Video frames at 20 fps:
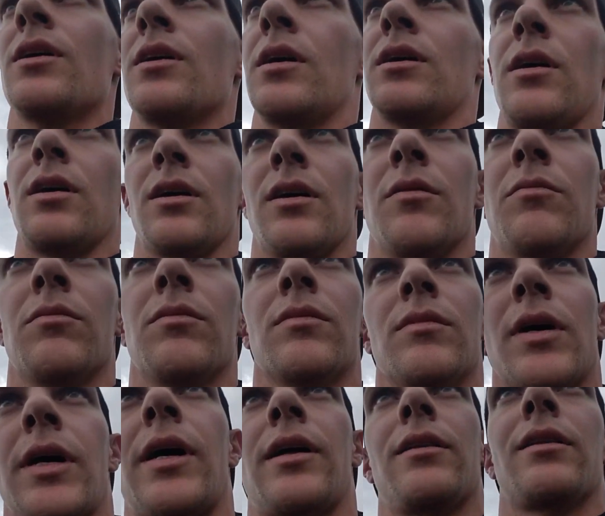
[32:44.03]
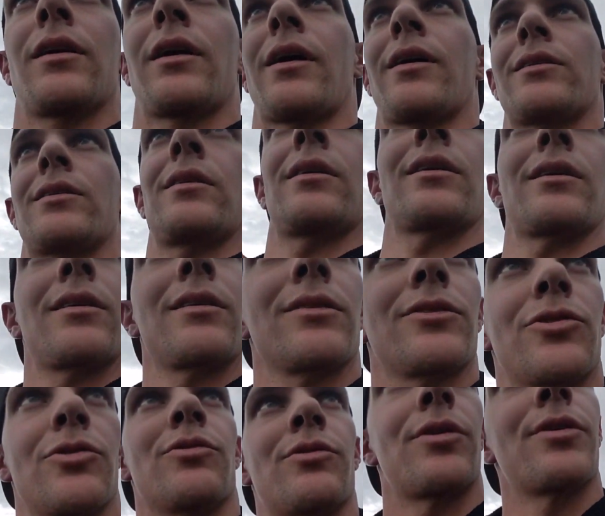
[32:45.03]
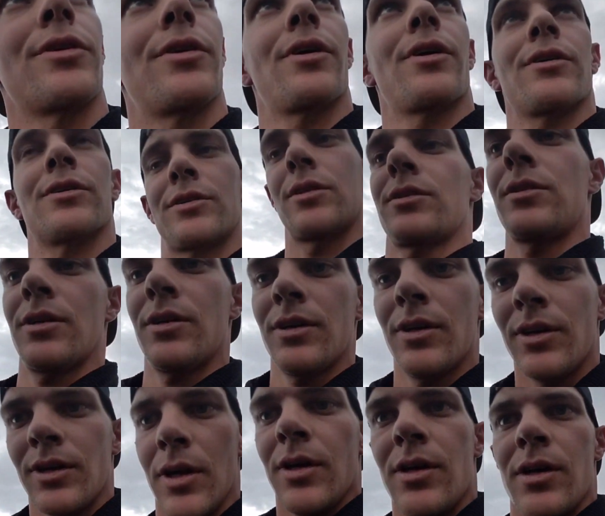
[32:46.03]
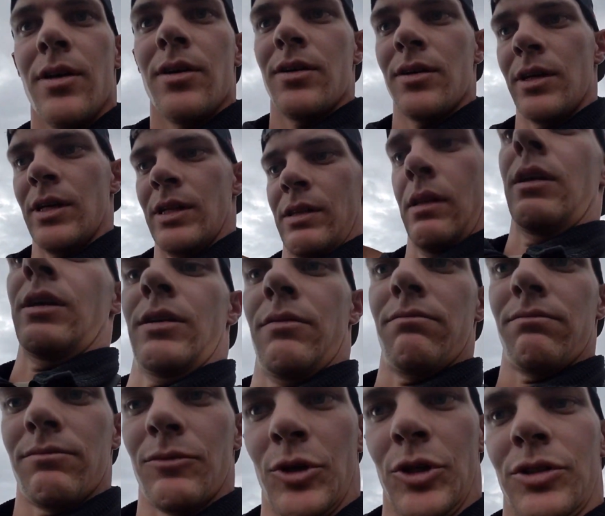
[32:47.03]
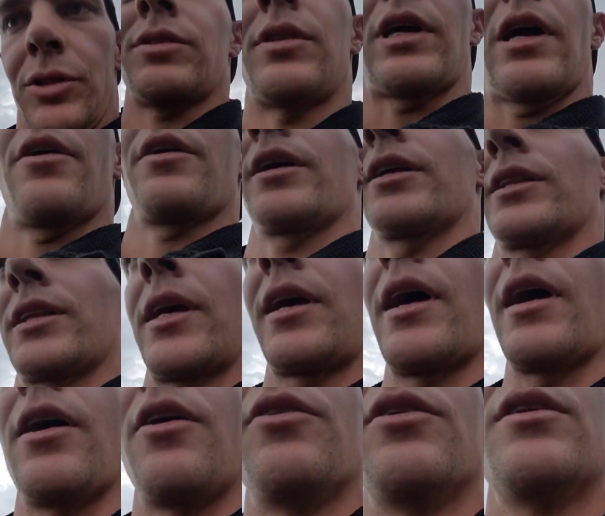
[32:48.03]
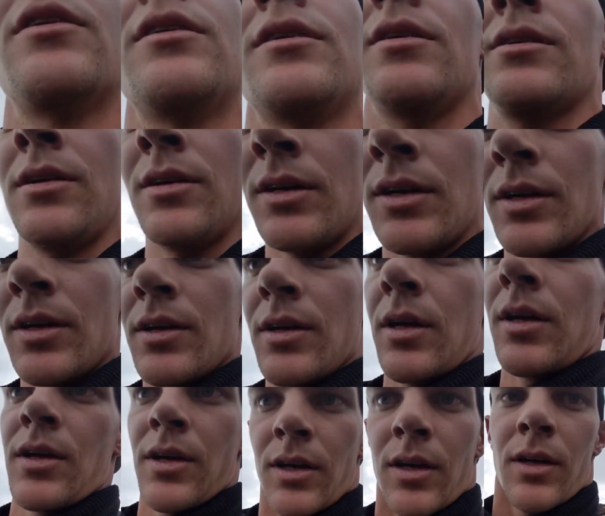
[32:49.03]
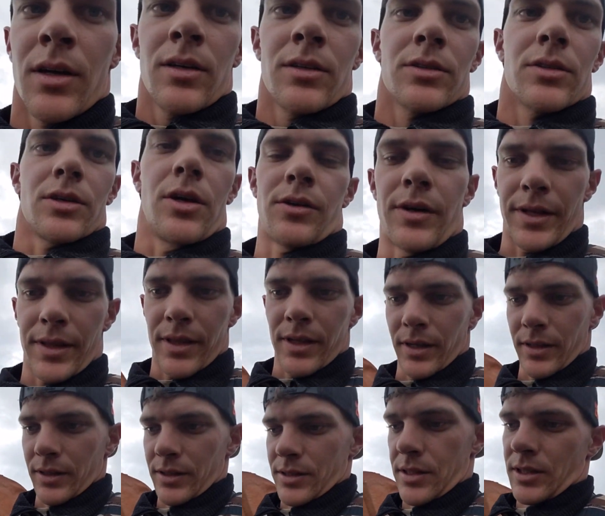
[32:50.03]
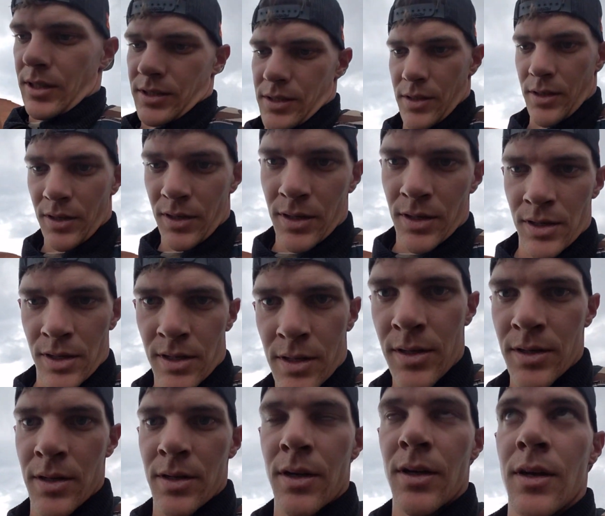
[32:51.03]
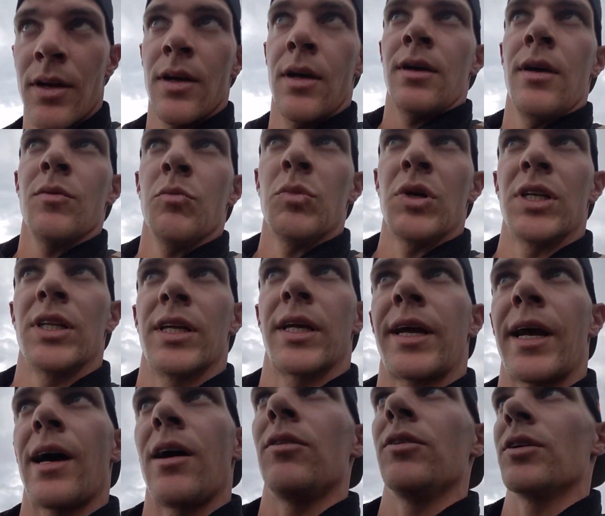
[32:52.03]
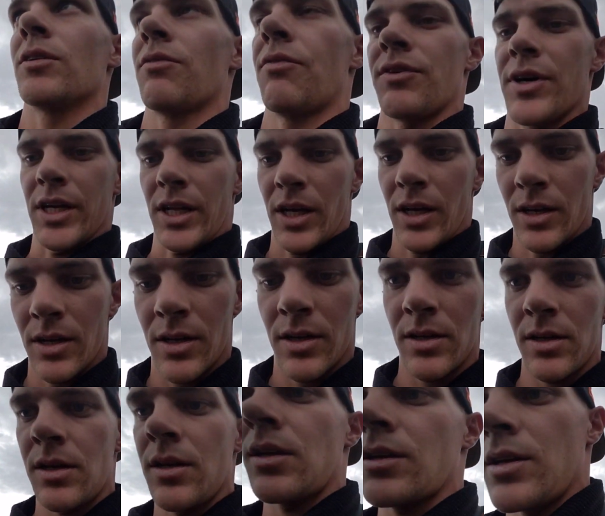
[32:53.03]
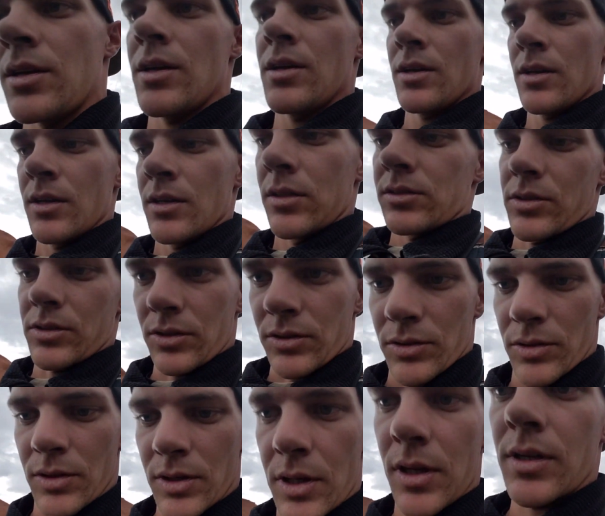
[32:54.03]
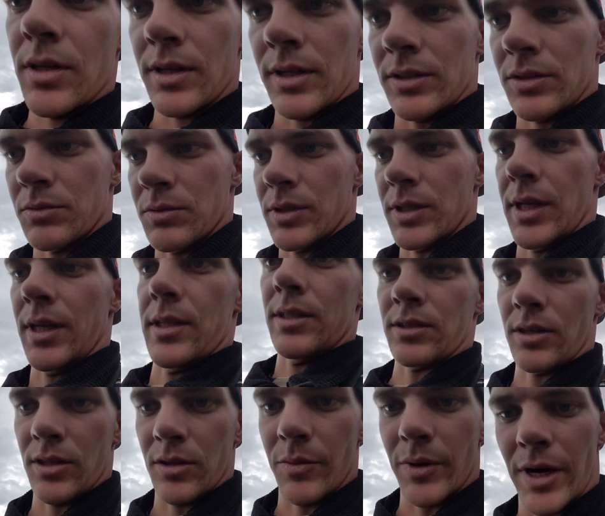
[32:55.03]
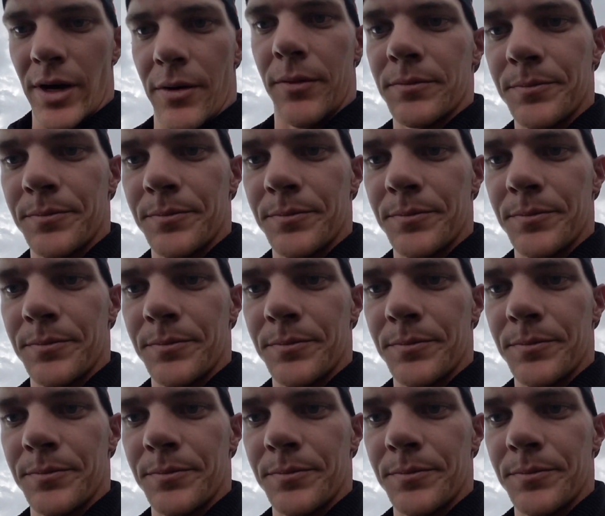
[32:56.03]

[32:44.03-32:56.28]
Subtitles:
I only got to like 200 yards and they were staring at the cow. So I think the sun made the cow look funny. So that's what that's all about.